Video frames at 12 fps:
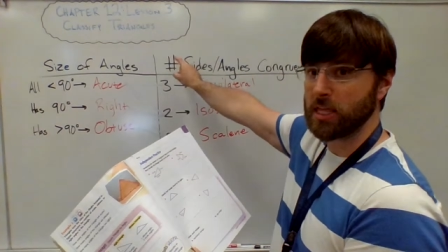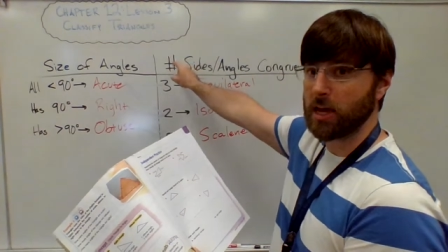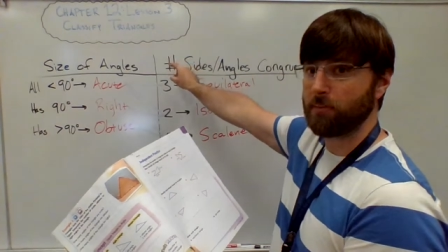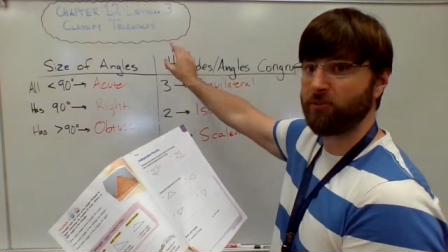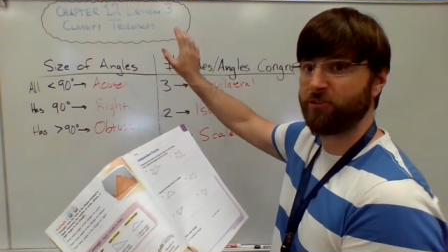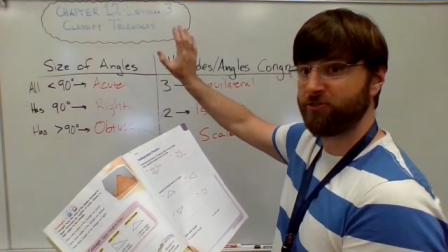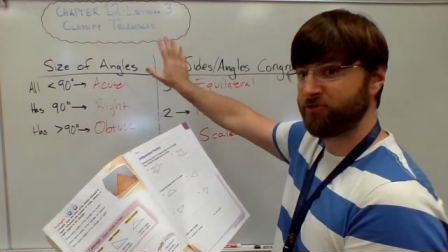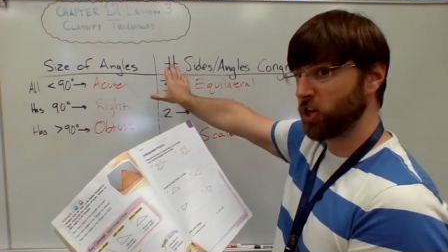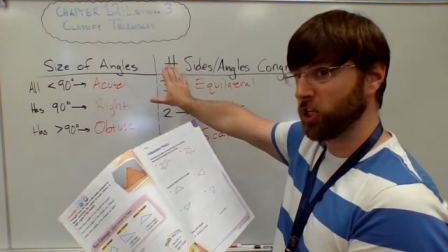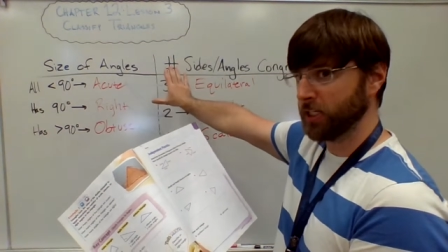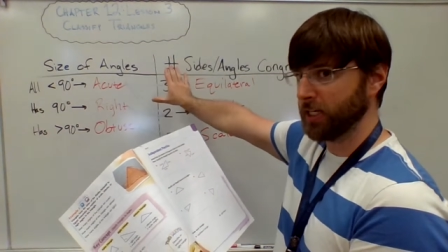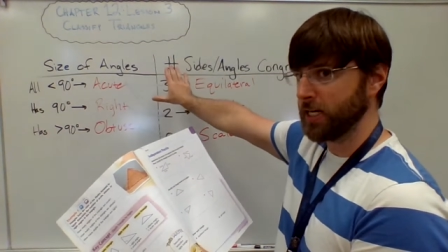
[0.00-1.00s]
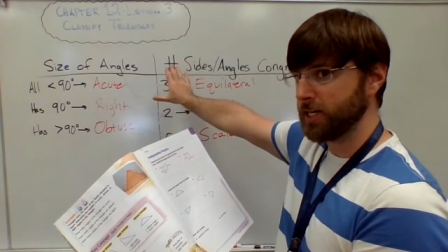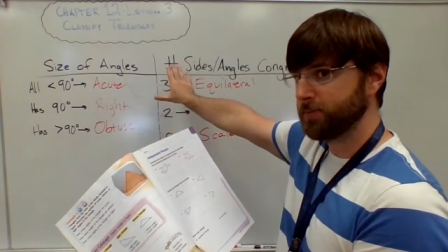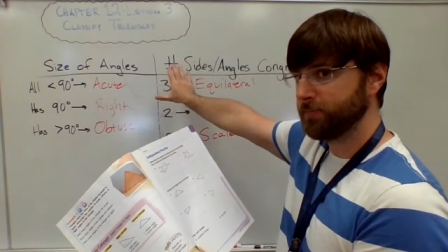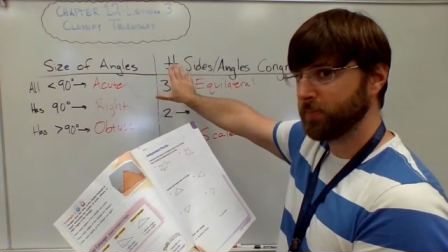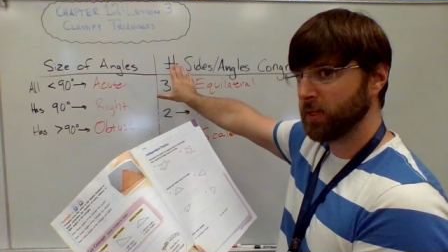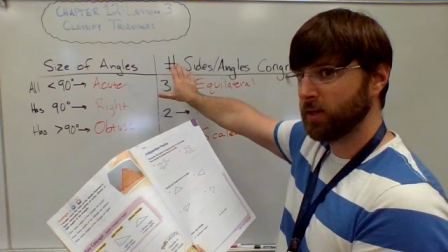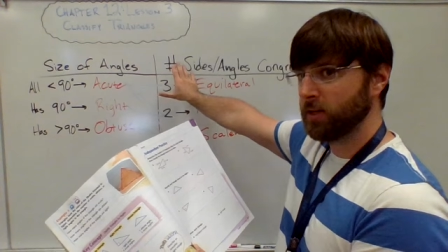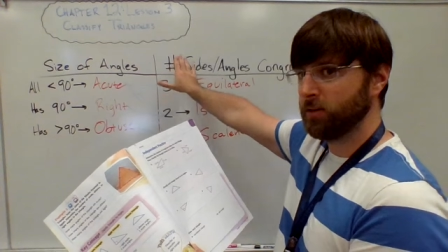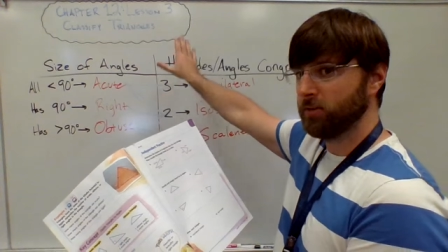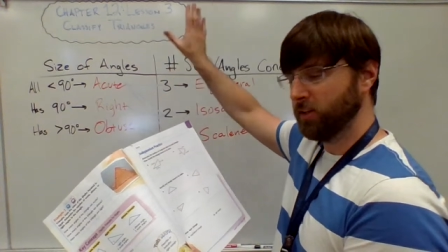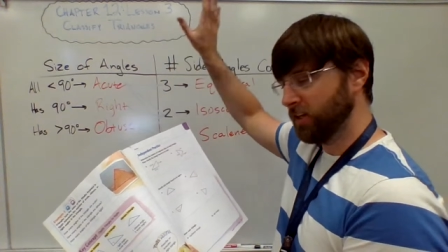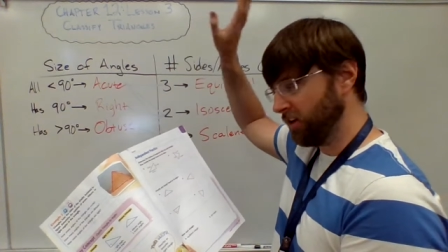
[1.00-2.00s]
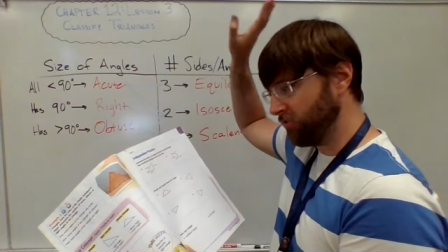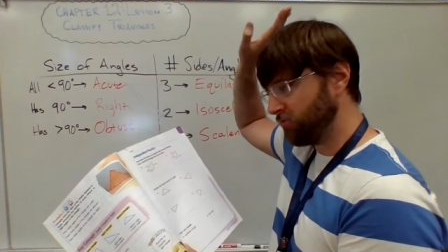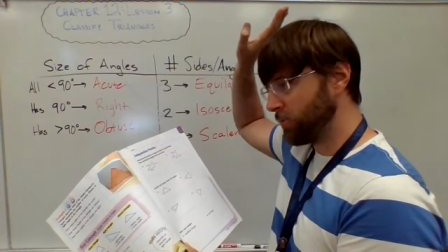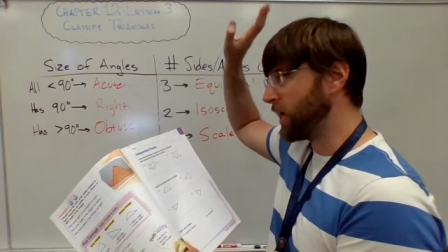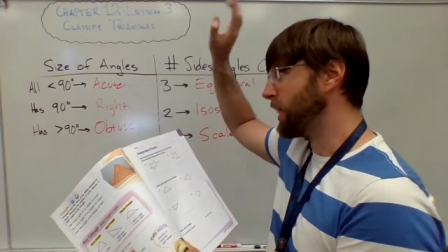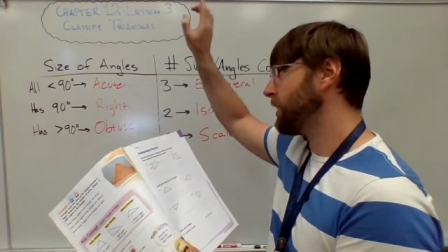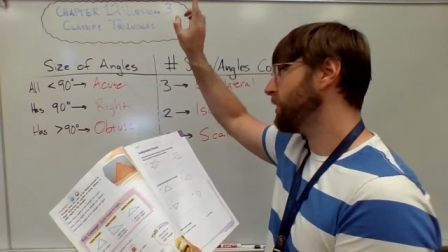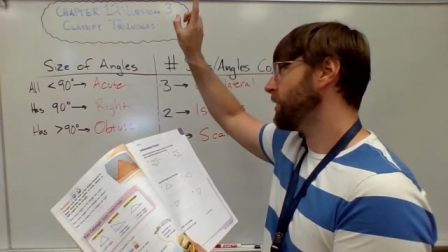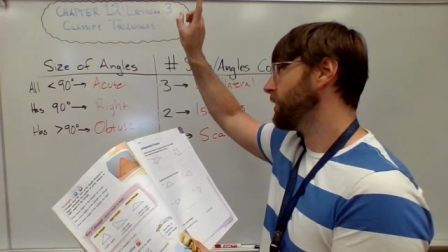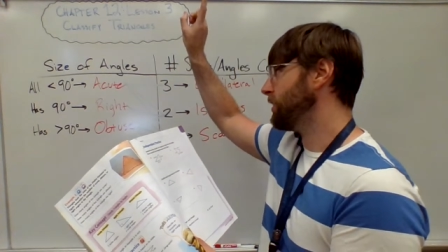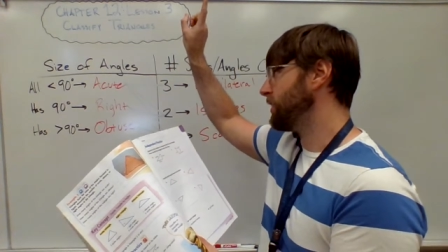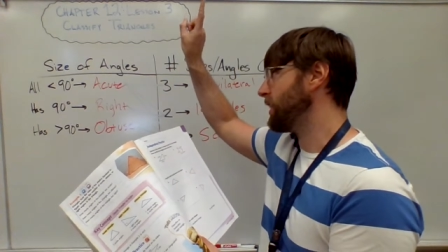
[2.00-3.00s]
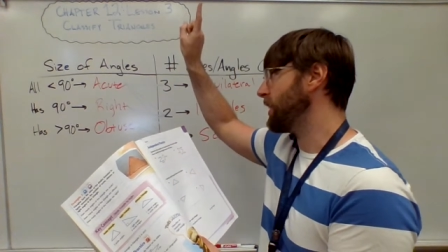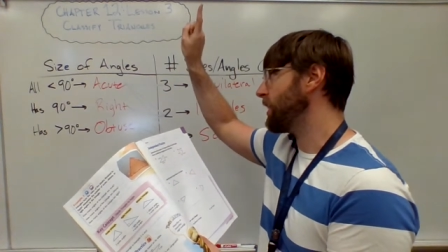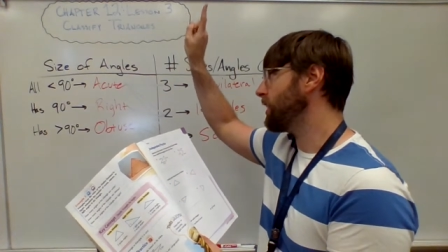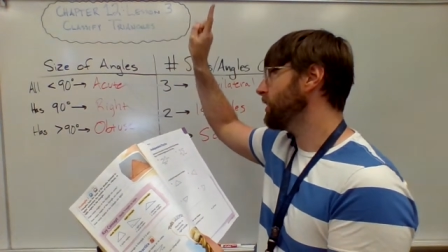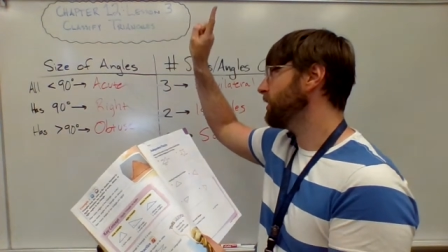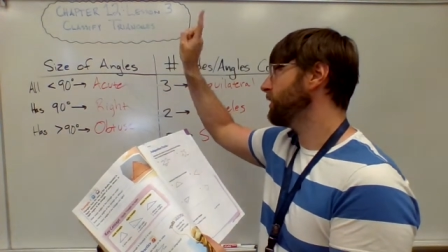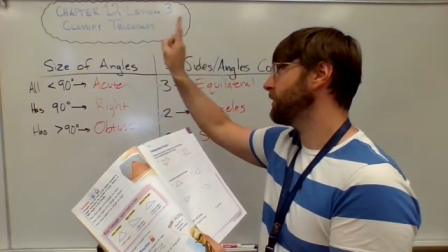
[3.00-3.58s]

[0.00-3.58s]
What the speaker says: them fully. Give me the